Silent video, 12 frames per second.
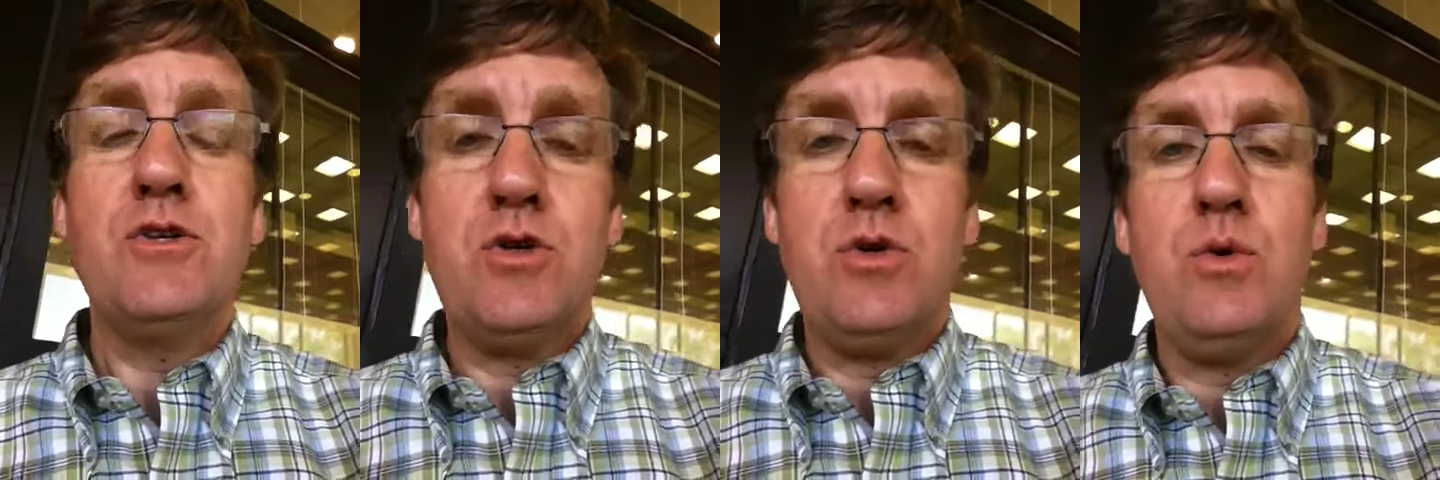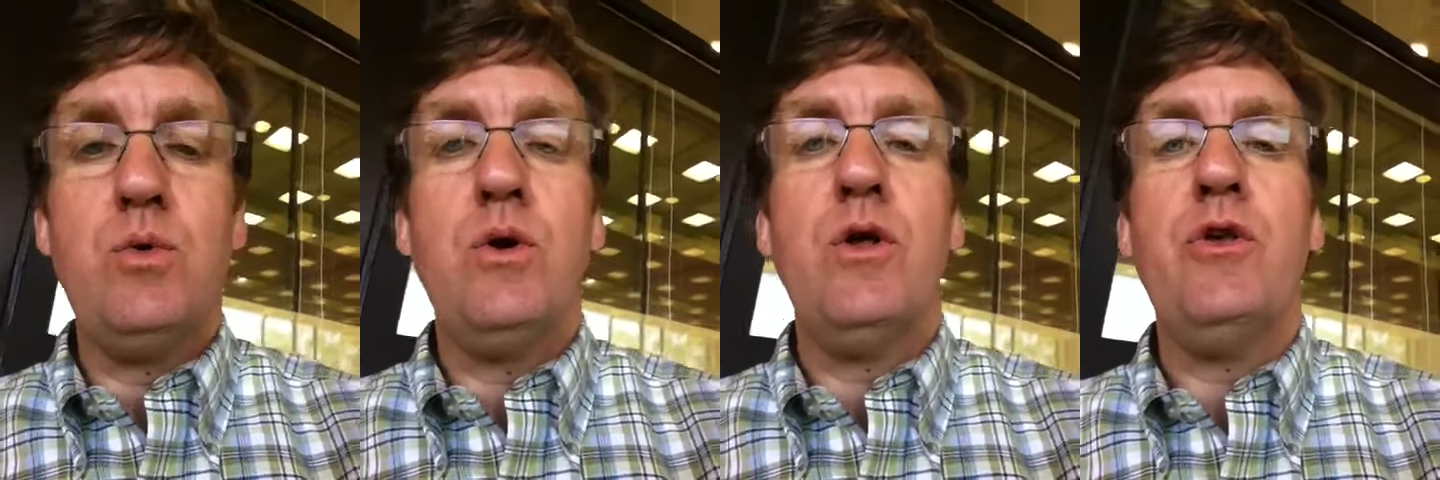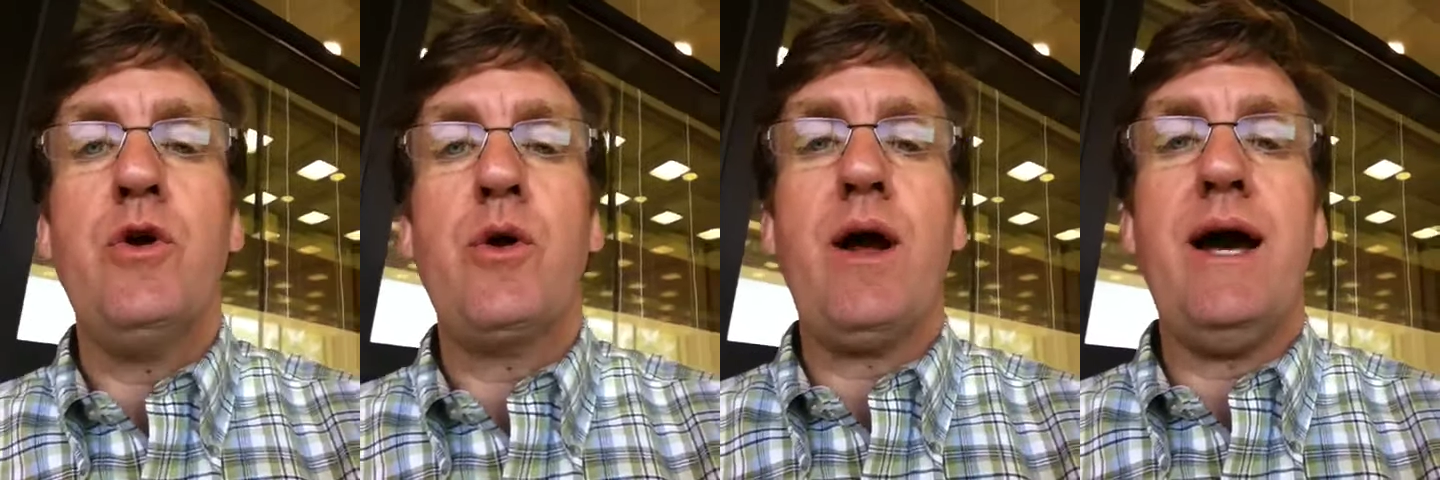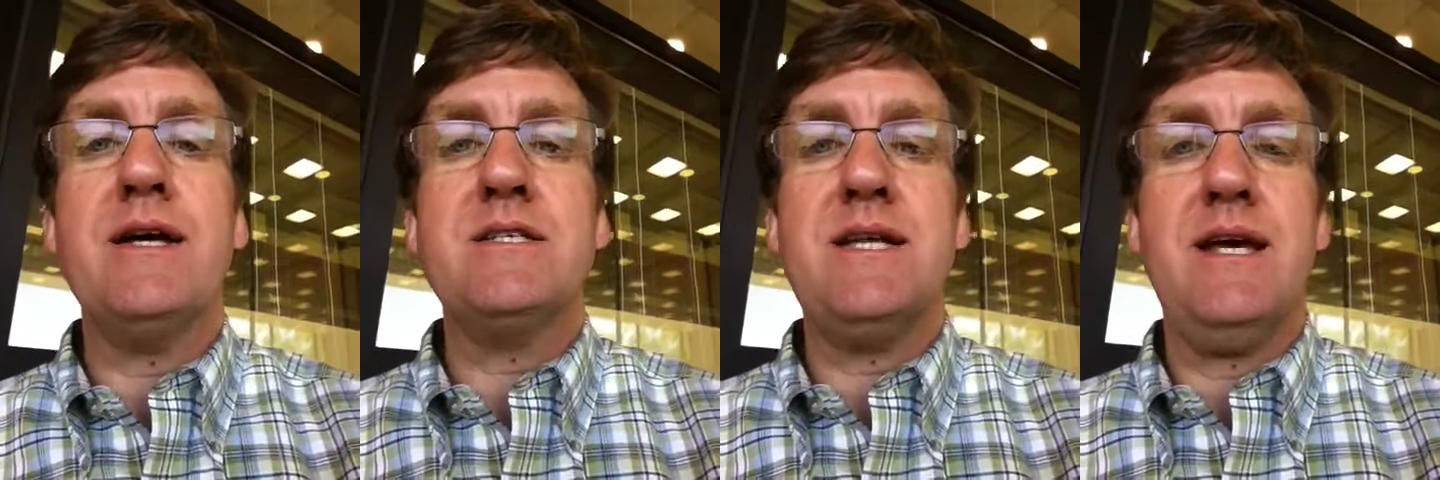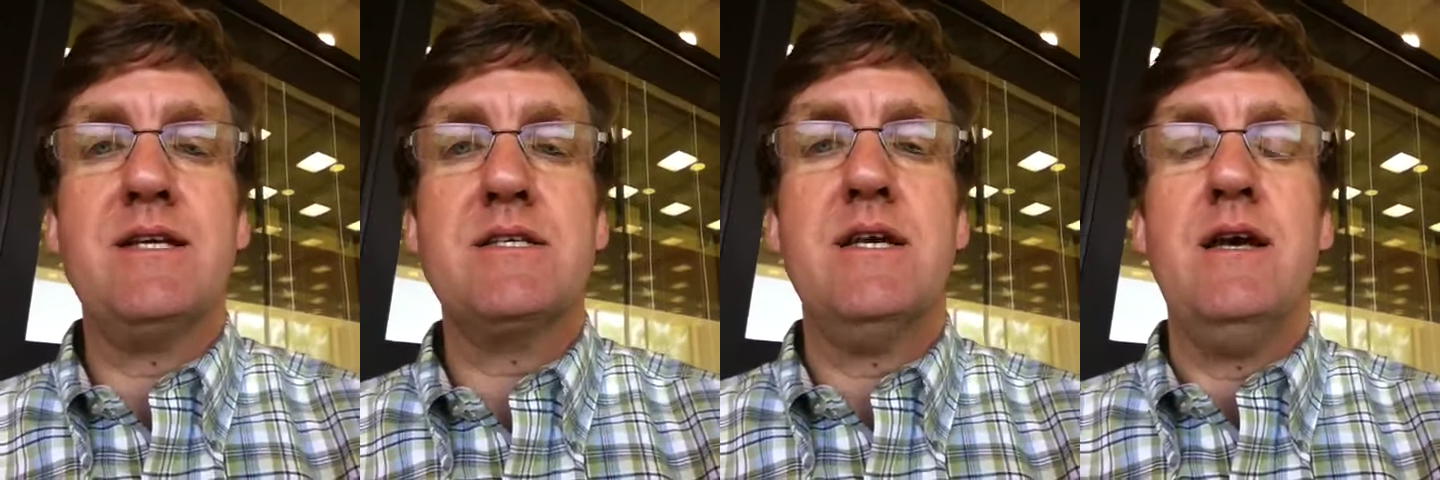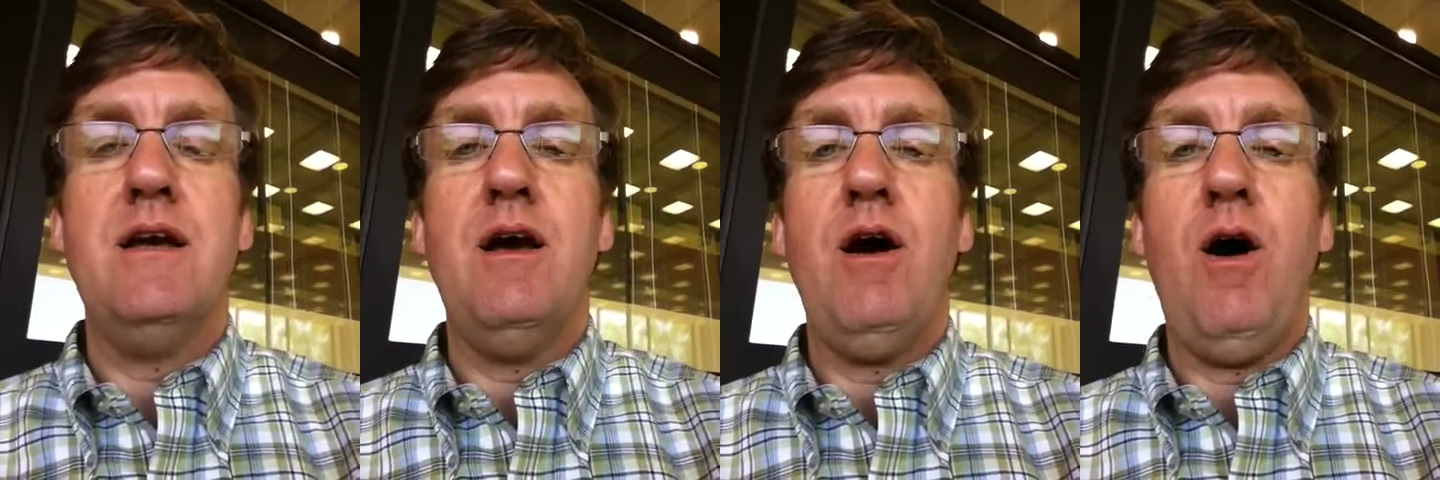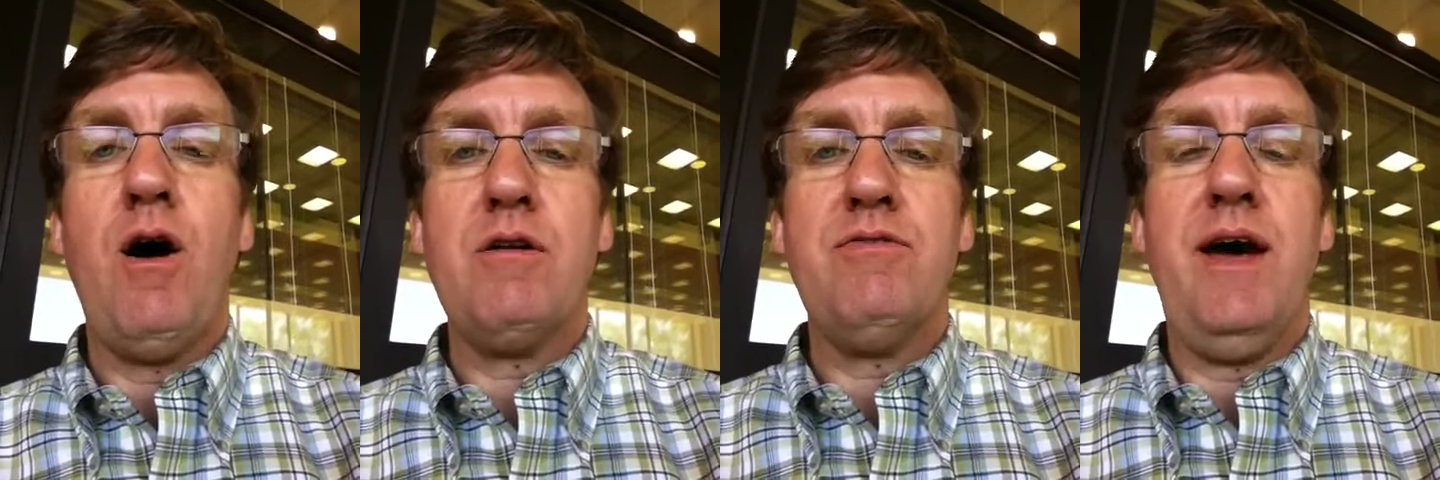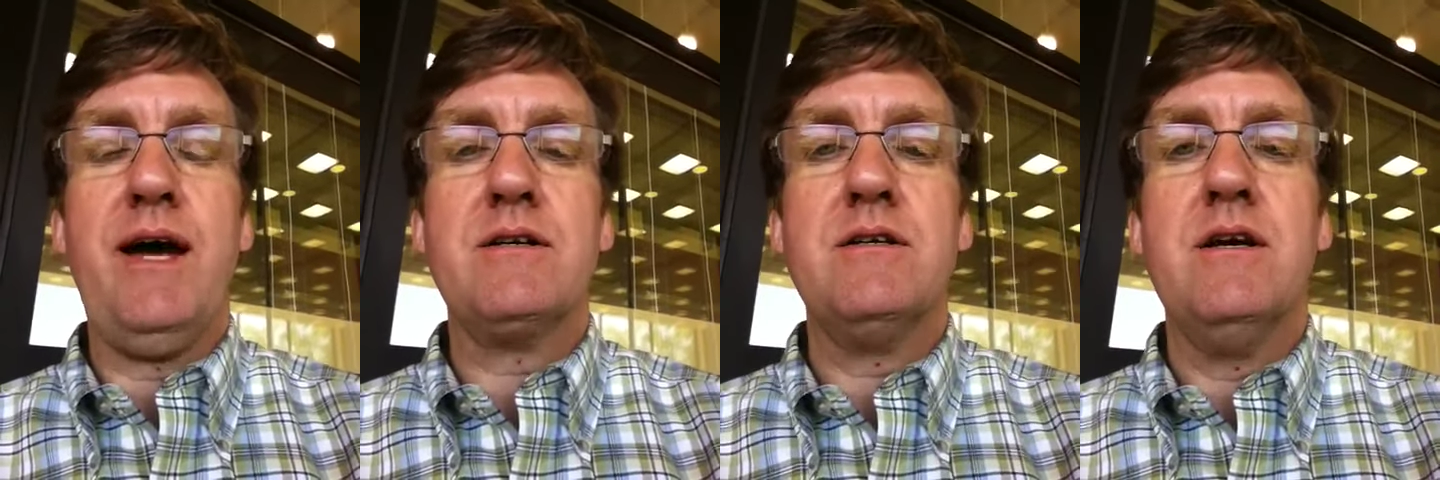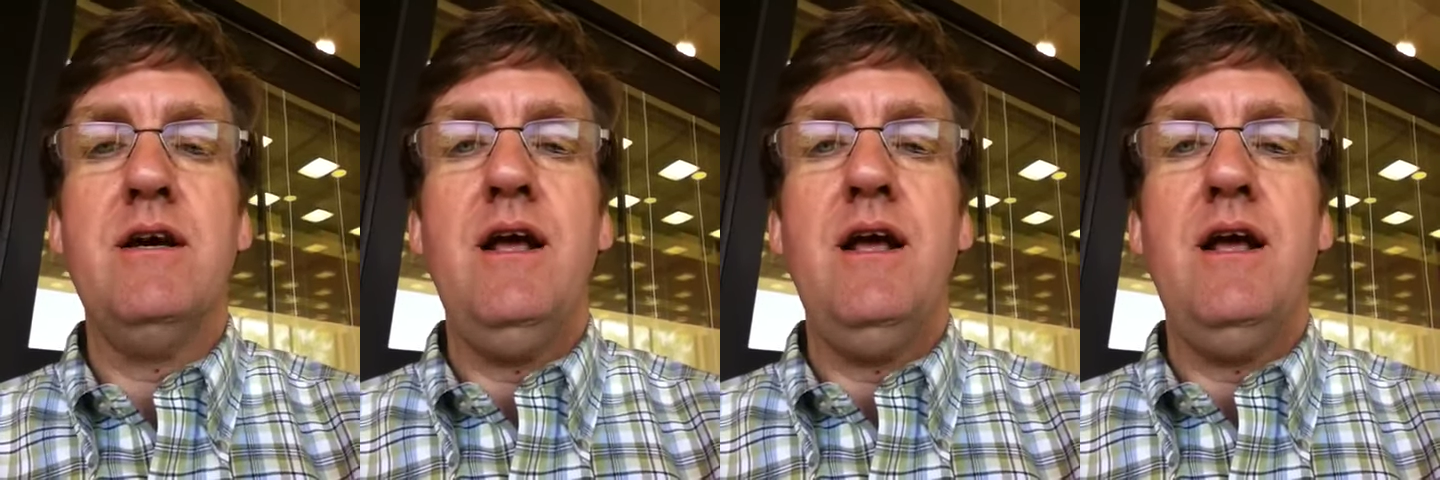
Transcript: to your high-stakes artifact.